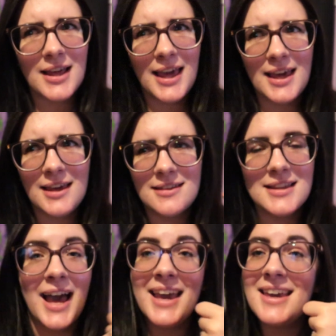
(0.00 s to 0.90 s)
a
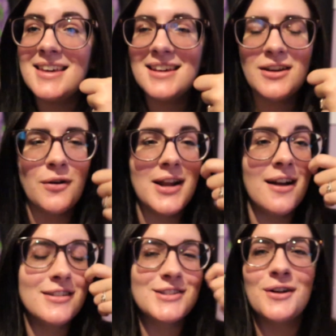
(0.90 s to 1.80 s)
like. Go
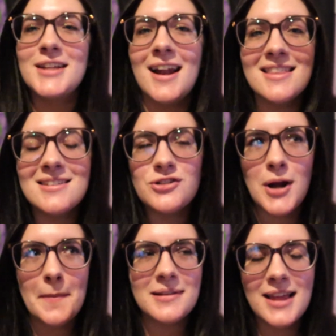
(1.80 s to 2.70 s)
down and scroll down and
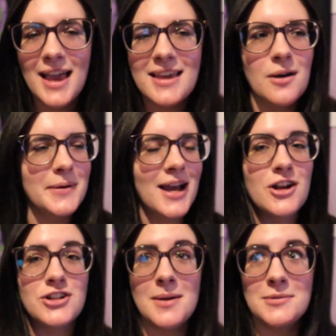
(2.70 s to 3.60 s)
drop a like. Oh my
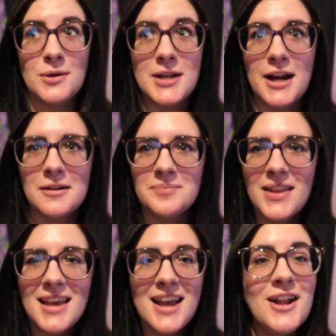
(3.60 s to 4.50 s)
gosh, I'm so tired.
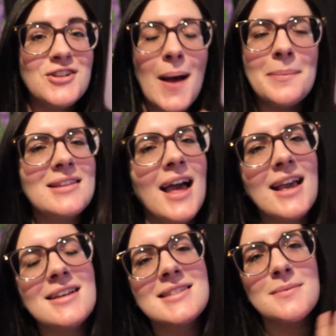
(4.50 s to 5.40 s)
Drop a
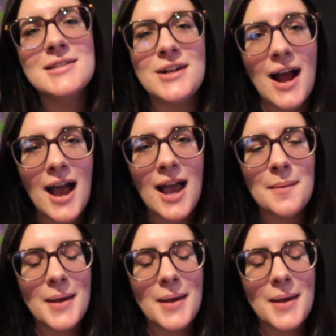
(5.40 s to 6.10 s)
like, subscribe,